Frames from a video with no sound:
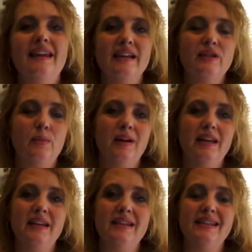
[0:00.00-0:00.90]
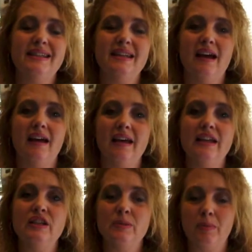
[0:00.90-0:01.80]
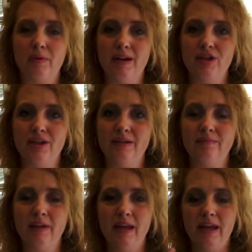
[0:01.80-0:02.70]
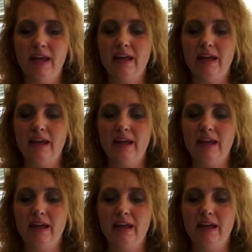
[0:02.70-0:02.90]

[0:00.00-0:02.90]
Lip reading: The next one is inspiration.